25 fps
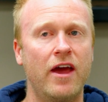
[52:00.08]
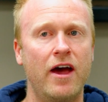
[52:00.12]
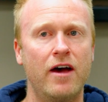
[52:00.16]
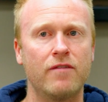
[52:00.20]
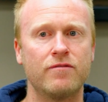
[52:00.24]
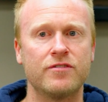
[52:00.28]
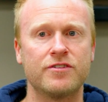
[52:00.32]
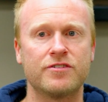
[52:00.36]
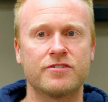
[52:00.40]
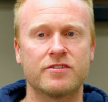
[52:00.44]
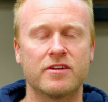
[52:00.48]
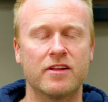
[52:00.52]

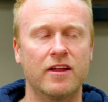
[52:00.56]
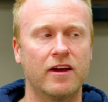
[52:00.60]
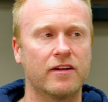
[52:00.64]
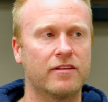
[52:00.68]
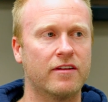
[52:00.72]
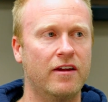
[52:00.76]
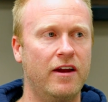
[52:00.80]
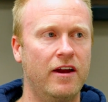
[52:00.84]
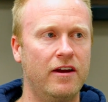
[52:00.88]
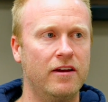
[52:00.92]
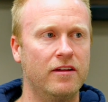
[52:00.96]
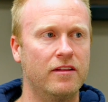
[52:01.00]
haven't
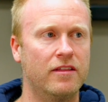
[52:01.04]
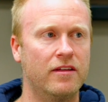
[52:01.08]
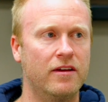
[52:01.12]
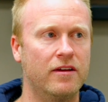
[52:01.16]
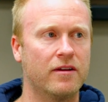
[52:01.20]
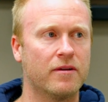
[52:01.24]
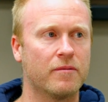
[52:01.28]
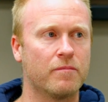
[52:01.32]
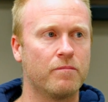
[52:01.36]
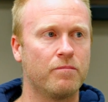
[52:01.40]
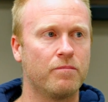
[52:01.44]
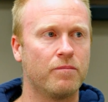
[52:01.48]
selected
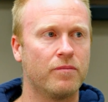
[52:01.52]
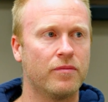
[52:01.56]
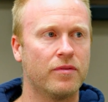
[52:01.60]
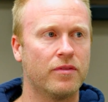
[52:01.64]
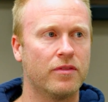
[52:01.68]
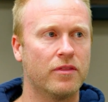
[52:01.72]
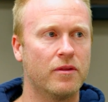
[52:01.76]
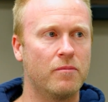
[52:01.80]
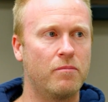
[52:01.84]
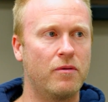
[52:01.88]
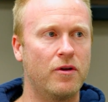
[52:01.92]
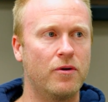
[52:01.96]
anything,
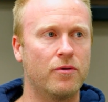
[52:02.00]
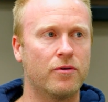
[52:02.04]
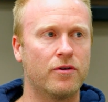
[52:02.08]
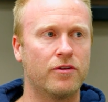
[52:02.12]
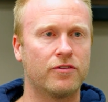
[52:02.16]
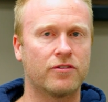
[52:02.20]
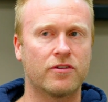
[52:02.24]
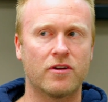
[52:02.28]
the builder's